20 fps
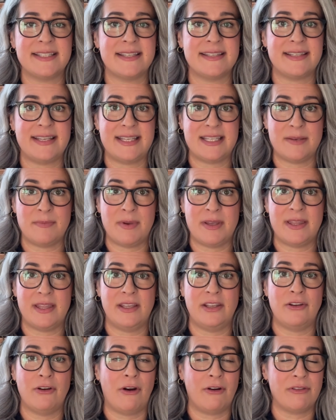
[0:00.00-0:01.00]
to see some of the
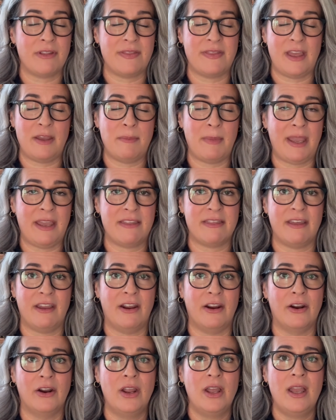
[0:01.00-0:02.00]
yarn that they make
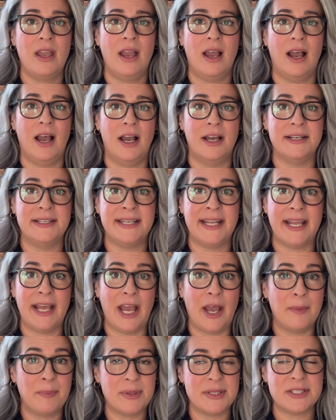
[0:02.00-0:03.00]
there knit
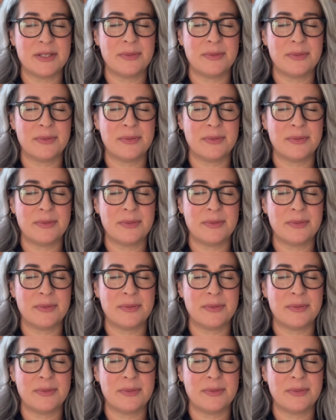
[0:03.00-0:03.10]
up into